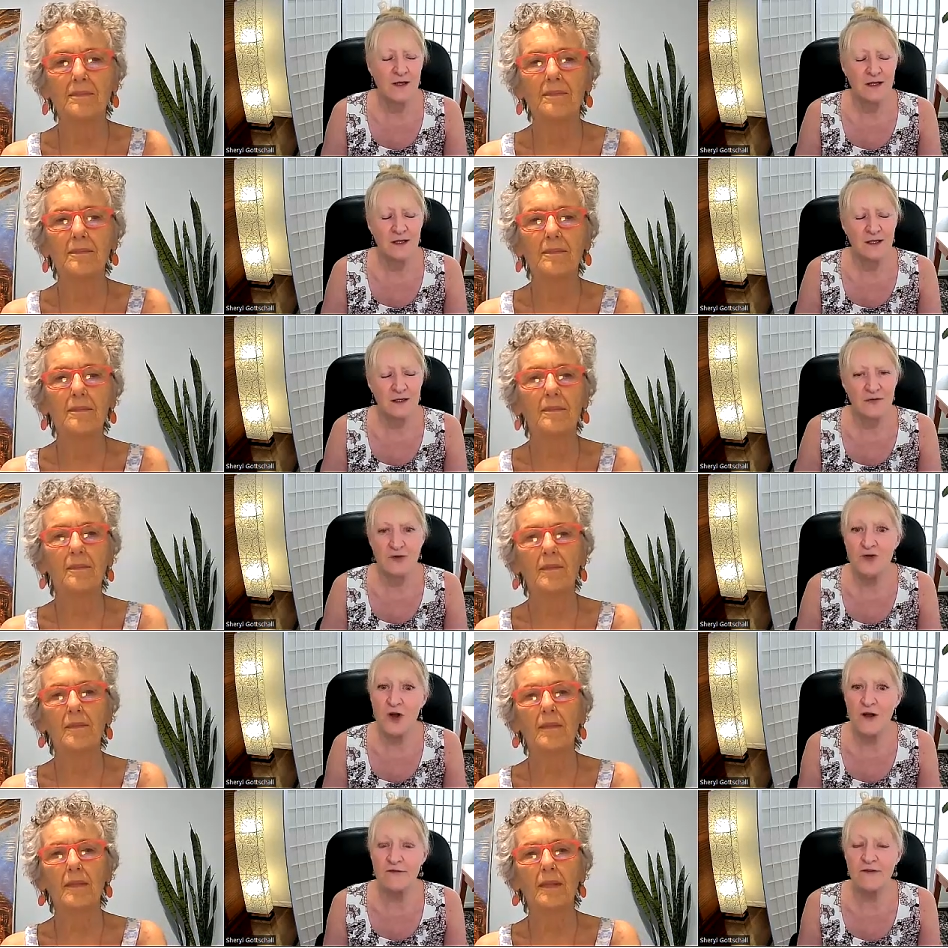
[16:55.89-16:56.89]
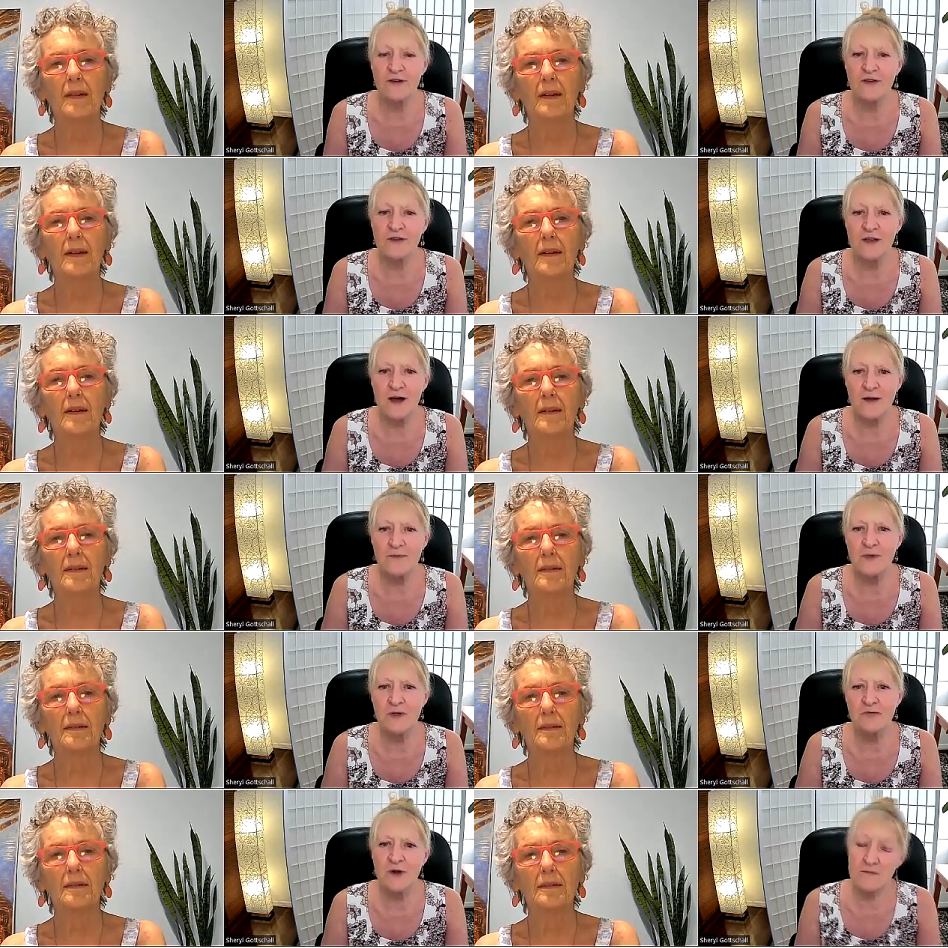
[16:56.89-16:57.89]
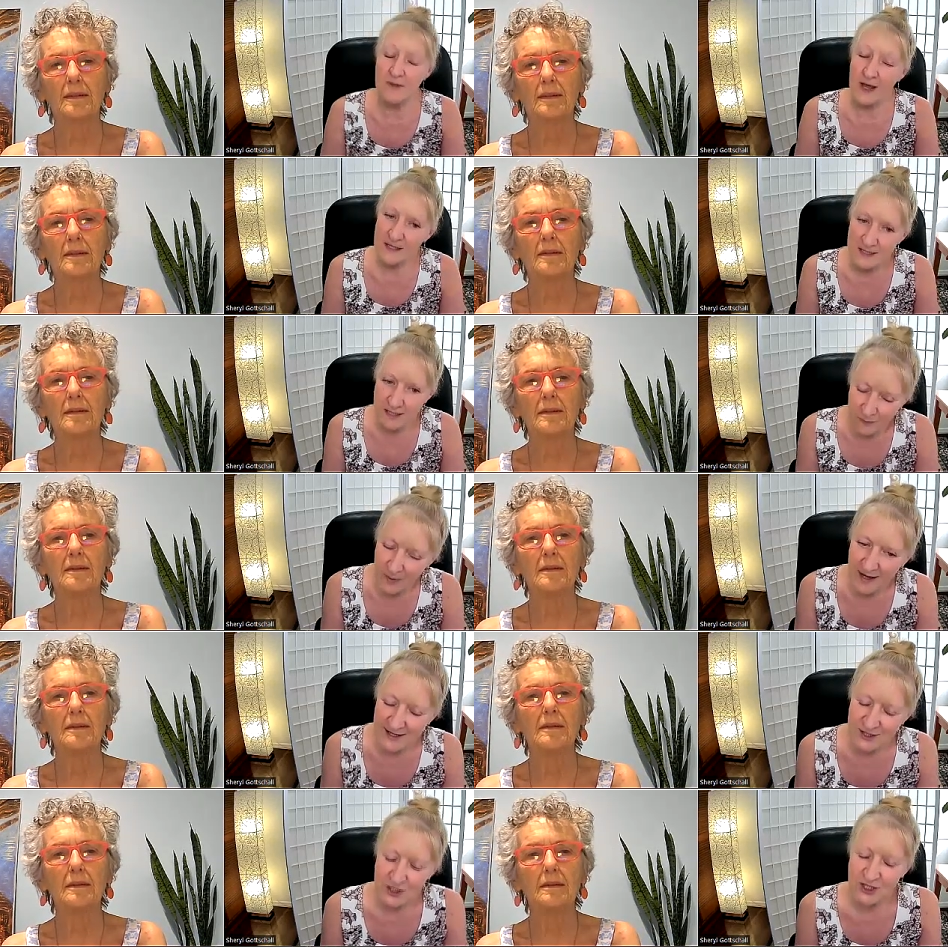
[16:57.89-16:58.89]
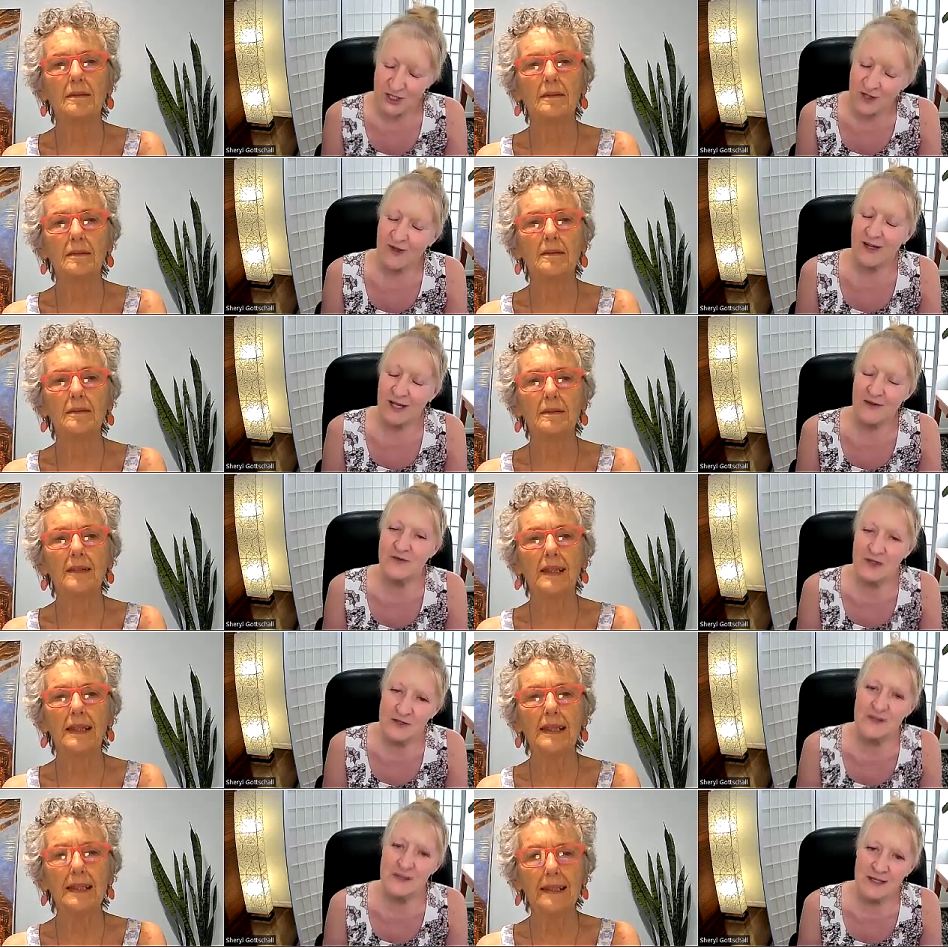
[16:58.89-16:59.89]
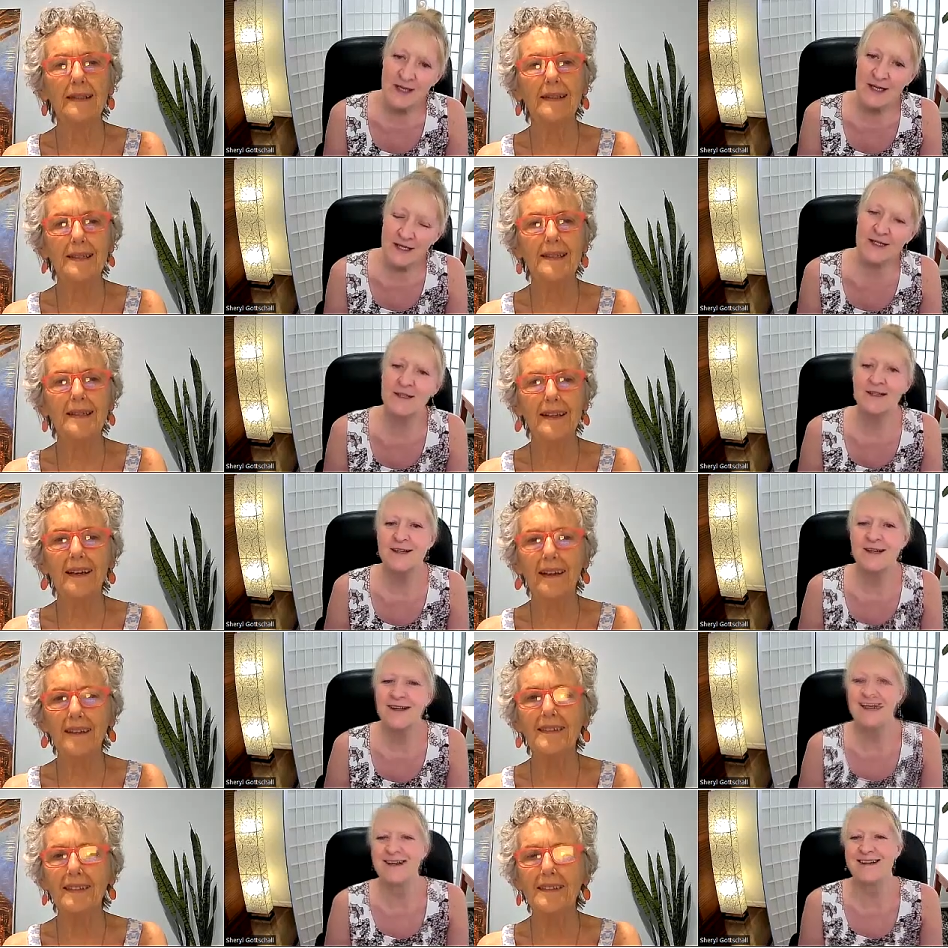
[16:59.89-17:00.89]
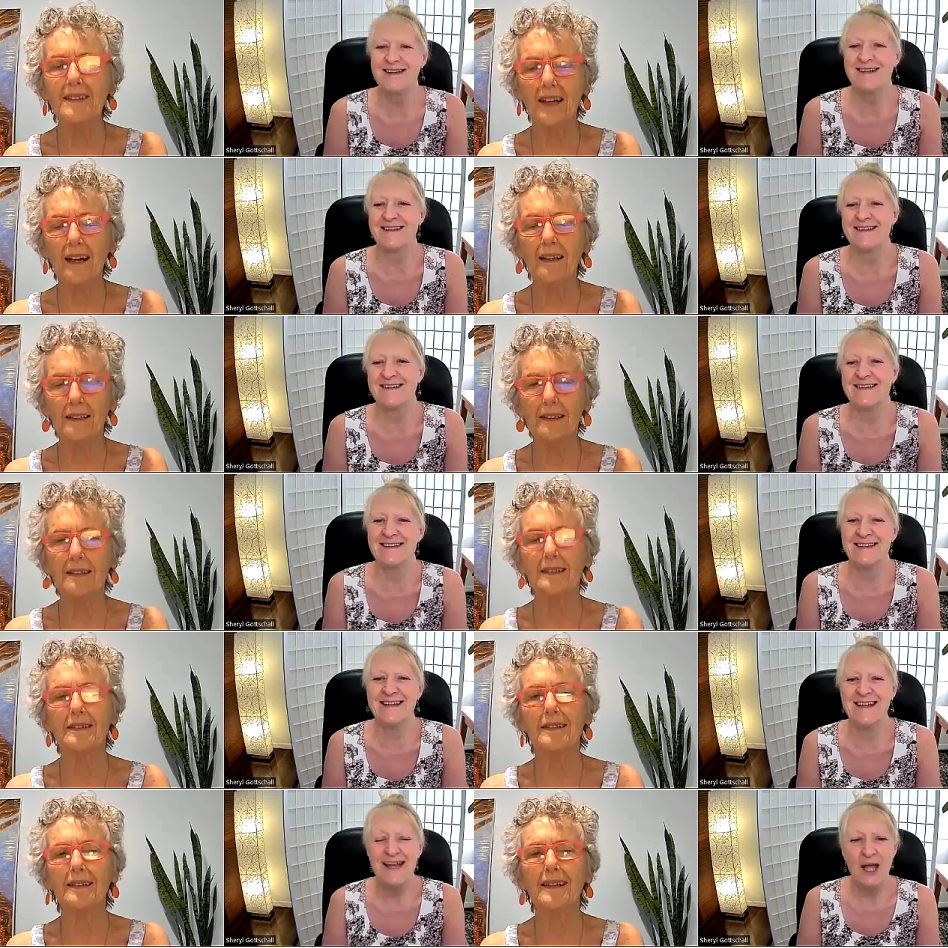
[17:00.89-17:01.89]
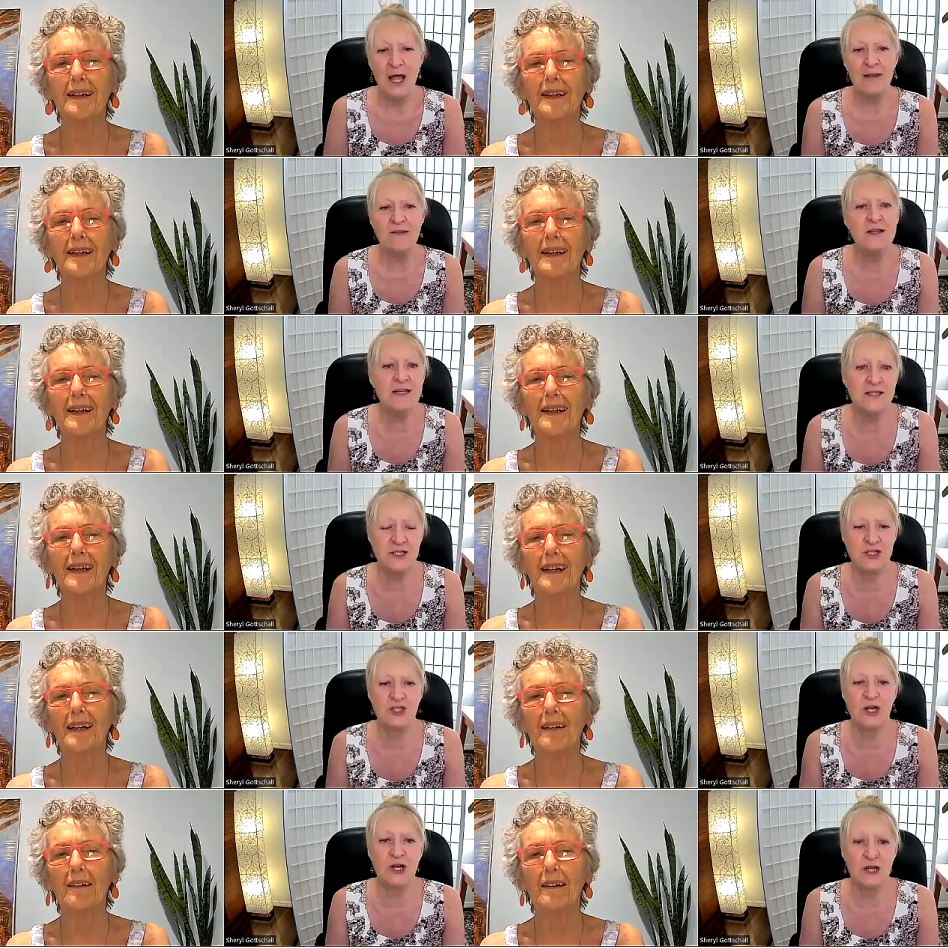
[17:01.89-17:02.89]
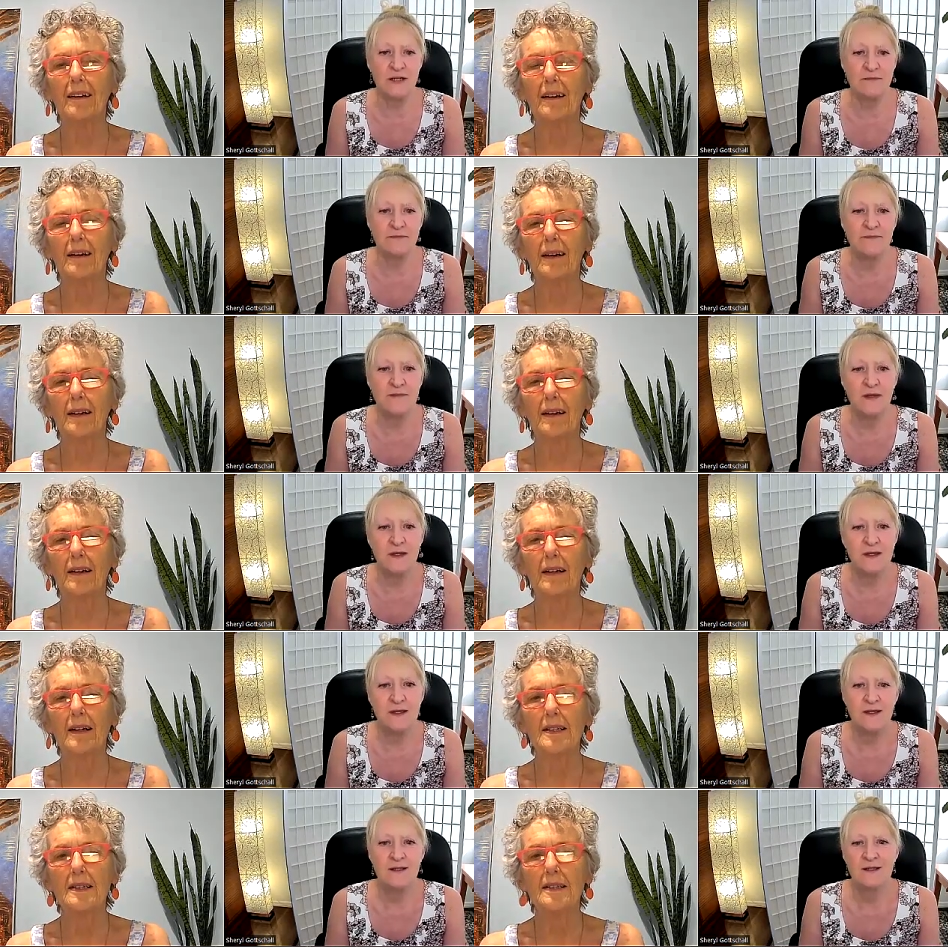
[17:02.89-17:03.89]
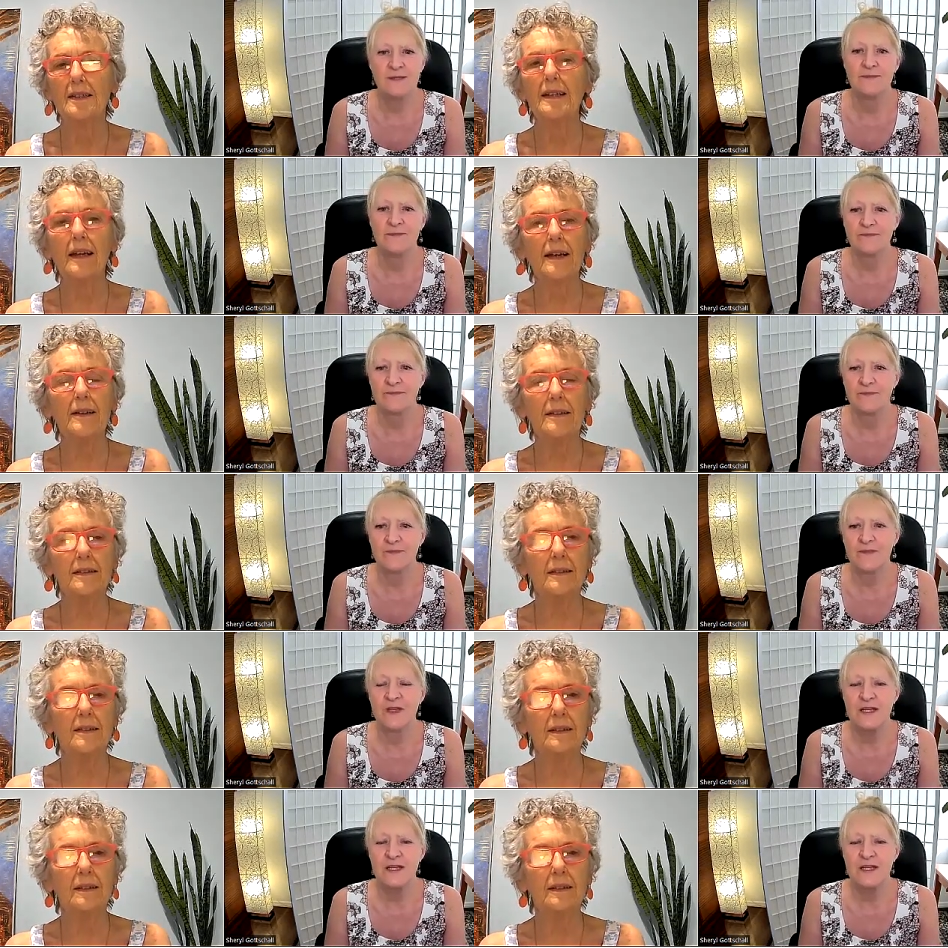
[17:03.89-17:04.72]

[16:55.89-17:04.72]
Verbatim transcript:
Speaker 1: uh, the drive for excitement, romantic passion, I have to say.
Speaker 2: Yes, it does.
Speaker 1: And the need to shine.
Speaker 2: Yes. The